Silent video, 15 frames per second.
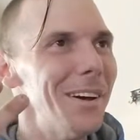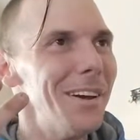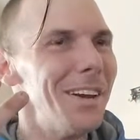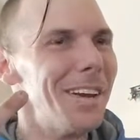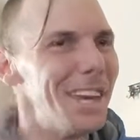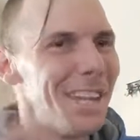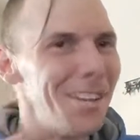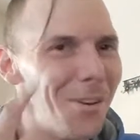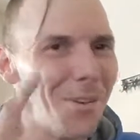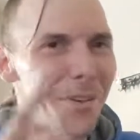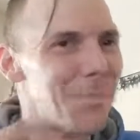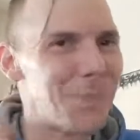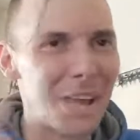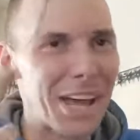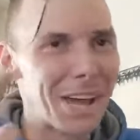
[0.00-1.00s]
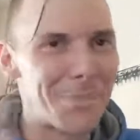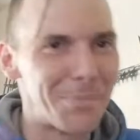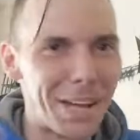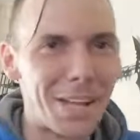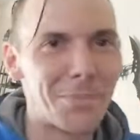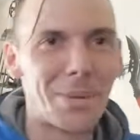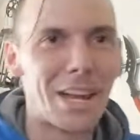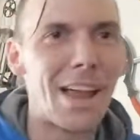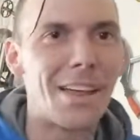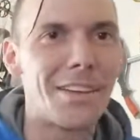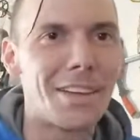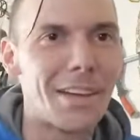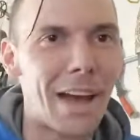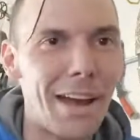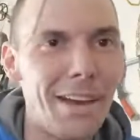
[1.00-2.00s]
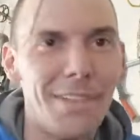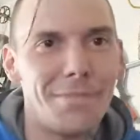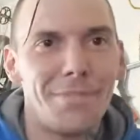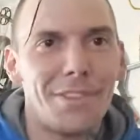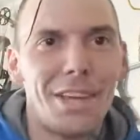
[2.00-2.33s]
he knew the plan, but in reality, I didn't.